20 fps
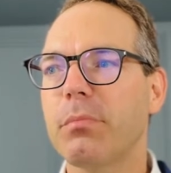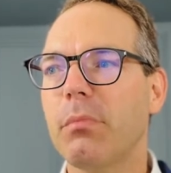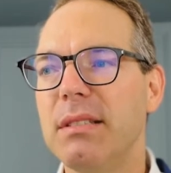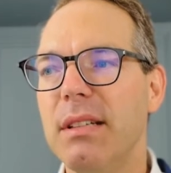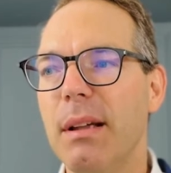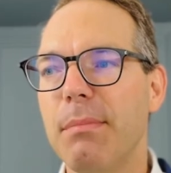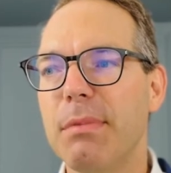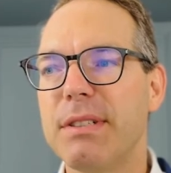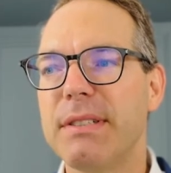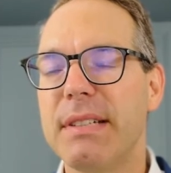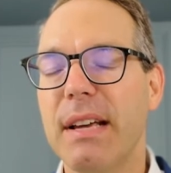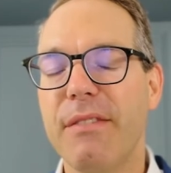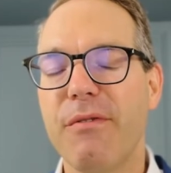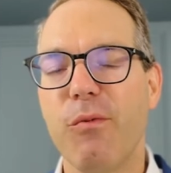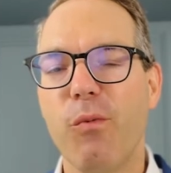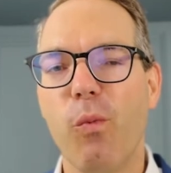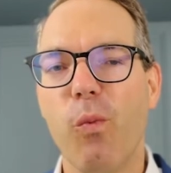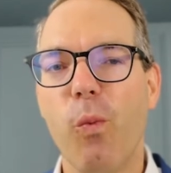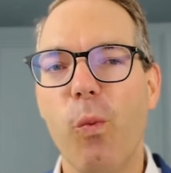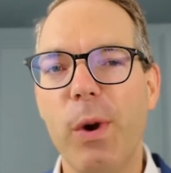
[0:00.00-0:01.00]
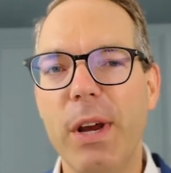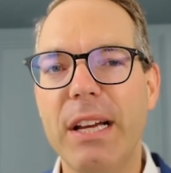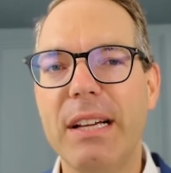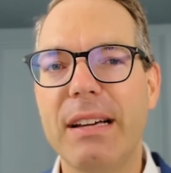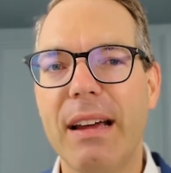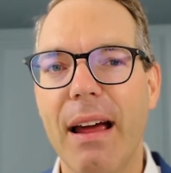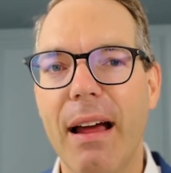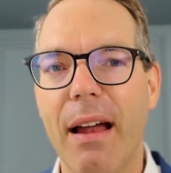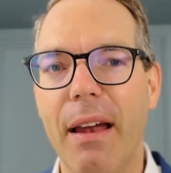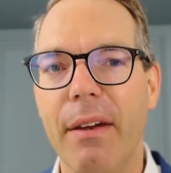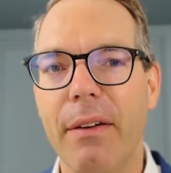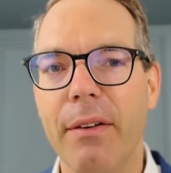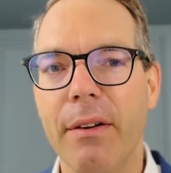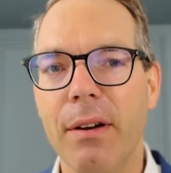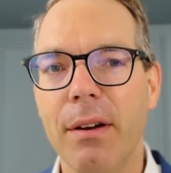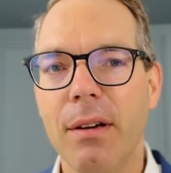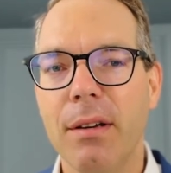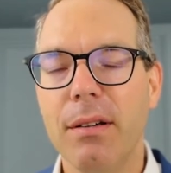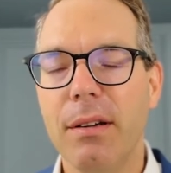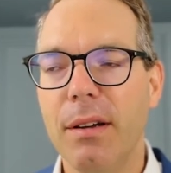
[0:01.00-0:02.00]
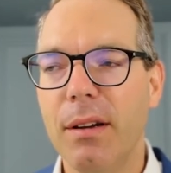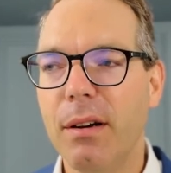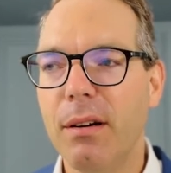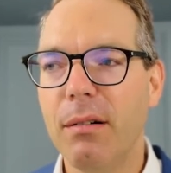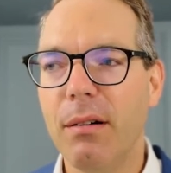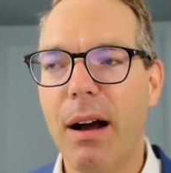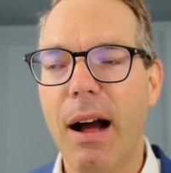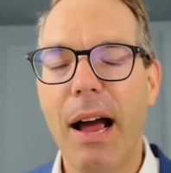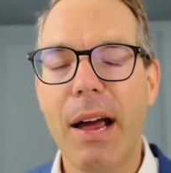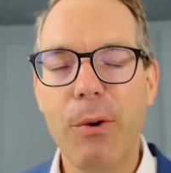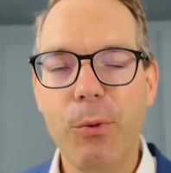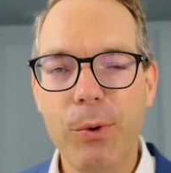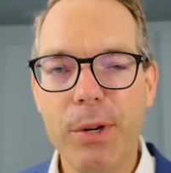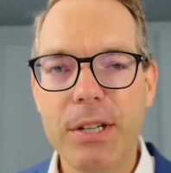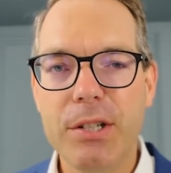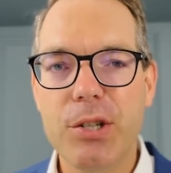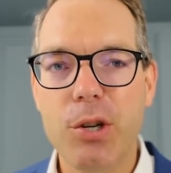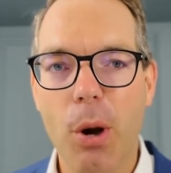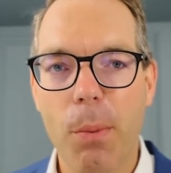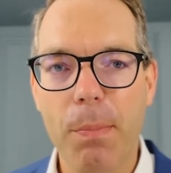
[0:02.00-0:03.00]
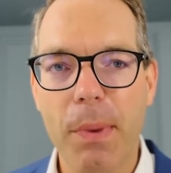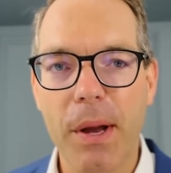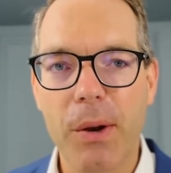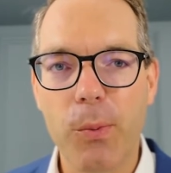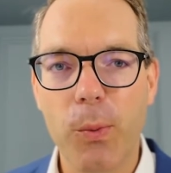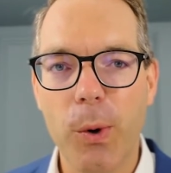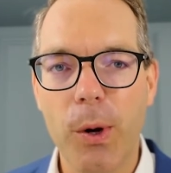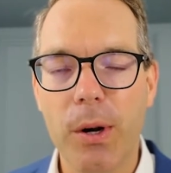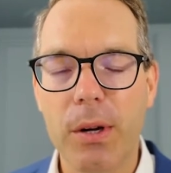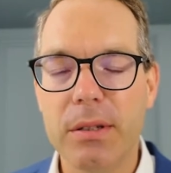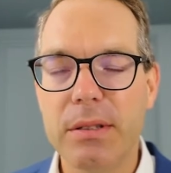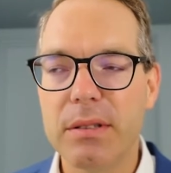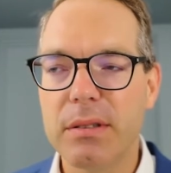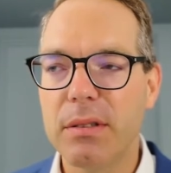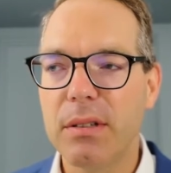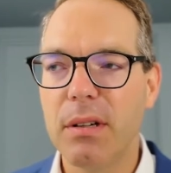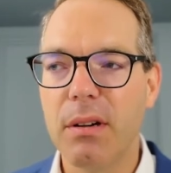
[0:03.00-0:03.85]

Number 7, we can. I read job adverts,